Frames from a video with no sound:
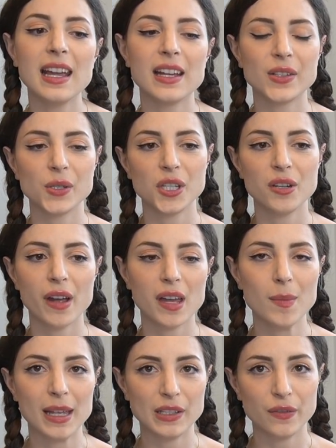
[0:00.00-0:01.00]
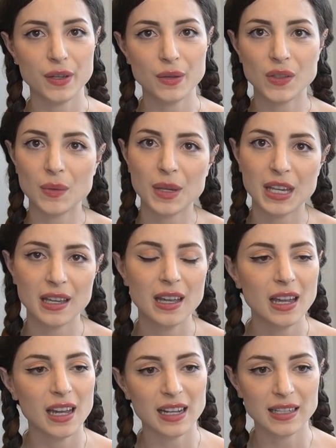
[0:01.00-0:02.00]
And so she recommends a few to me
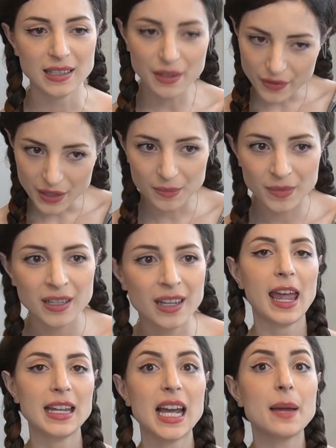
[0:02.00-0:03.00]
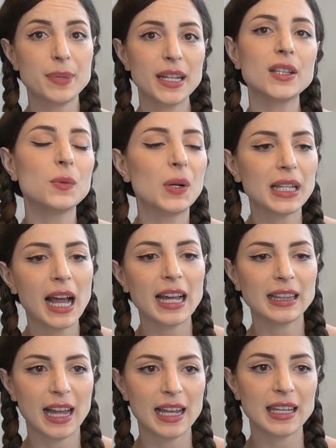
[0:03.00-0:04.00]
and I sniff them and I picked the one that
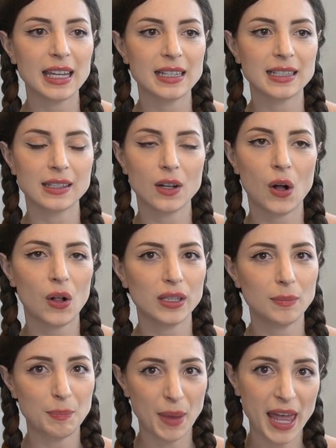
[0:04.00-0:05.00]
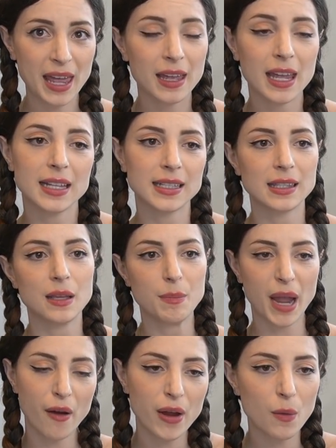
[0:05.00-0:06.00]
I like. It's called Be. It's the
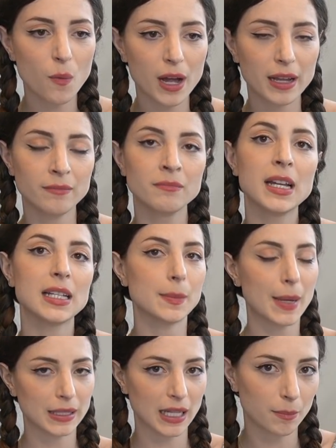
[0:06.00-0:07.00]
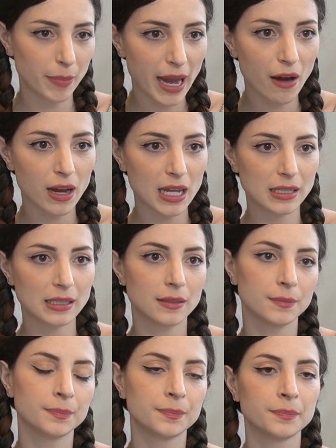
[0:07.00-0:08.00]
berry one. It smells like berries.
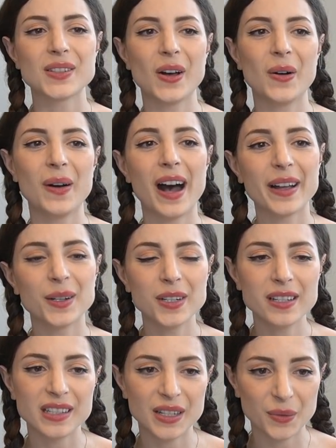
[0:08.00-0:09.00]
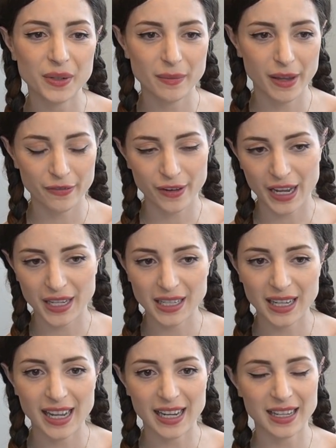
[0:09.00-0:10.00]
So I go to dinner with my
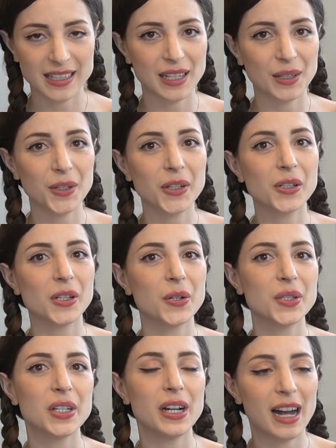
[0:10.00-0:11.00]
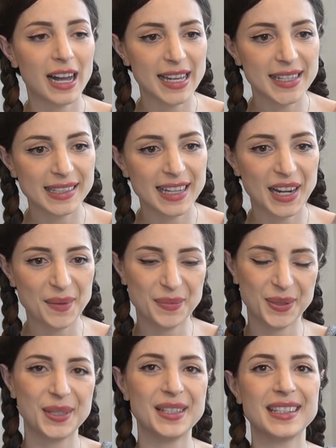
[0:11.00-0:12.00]
friend and I tell her to close her eyes, and I
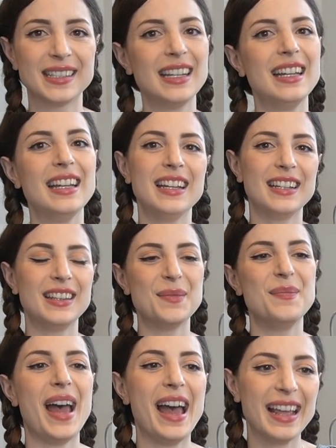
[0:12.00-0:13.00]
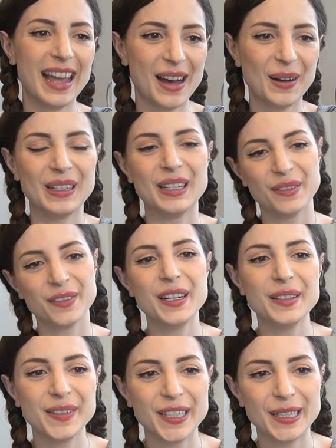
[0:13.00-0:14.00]
put the bag out in
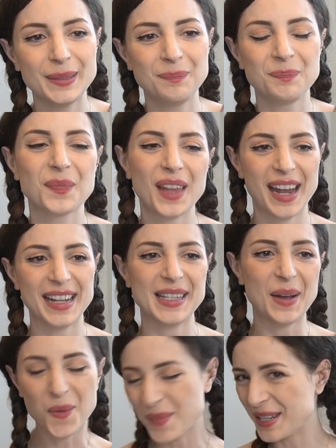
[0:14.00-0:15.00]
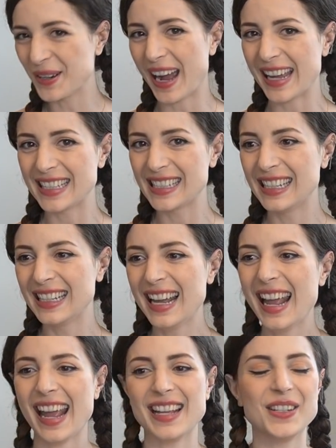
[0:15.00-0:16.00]
front of her and I say, open your eyes.
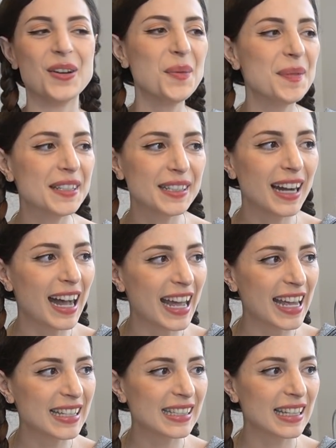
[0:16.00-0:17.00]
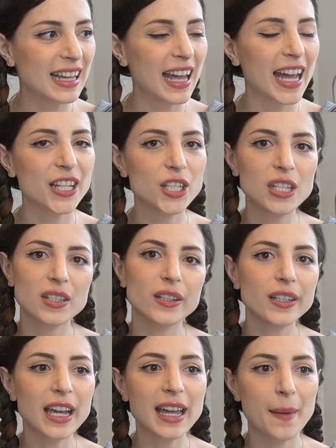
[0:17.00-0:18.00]
And she opens her eyes and she's
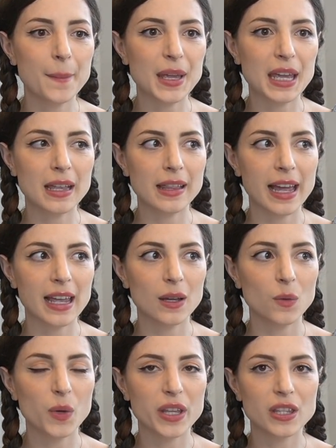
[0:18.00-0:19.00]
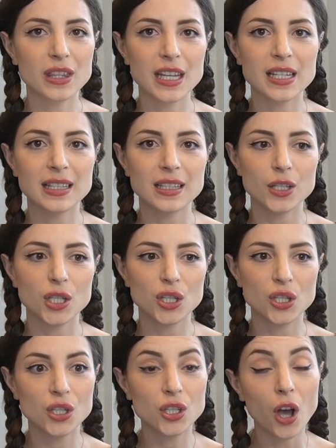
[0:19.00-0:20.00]
looking at me like with this
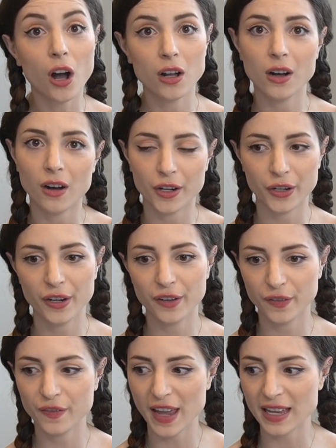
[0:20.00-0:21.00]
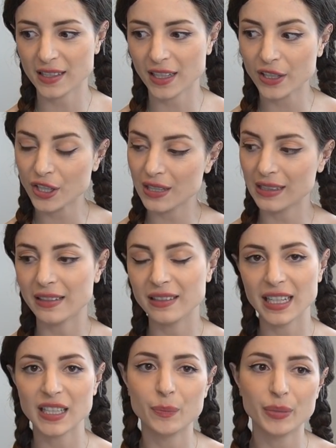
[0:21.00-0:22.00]
shock on her face, like she's in
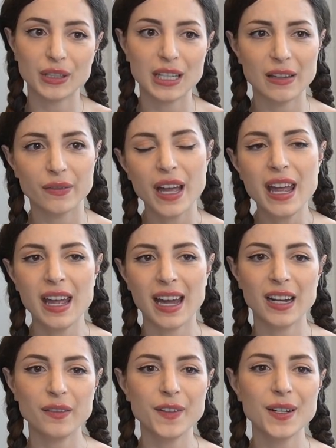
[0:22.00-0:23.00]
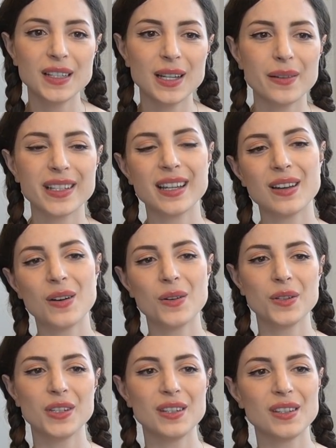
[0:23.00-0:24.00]
disbelief. And at first I was like, oh,
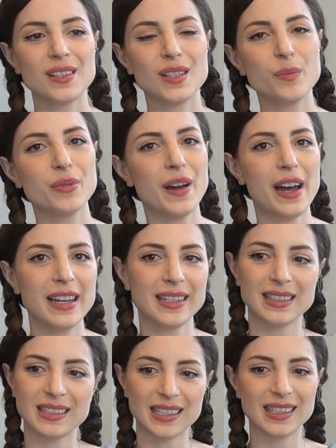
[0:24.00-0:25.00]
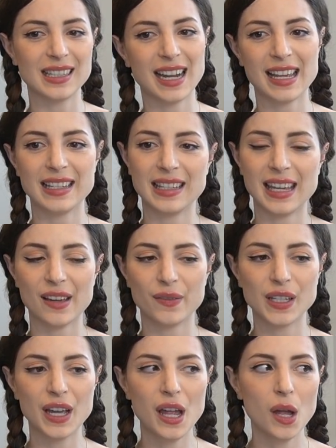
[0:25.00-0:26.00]
she's just surprised because it's a nice
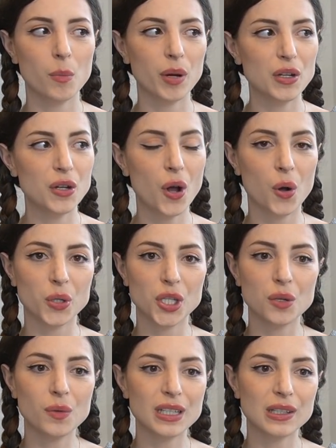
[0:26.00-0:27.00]
gift. But no, she was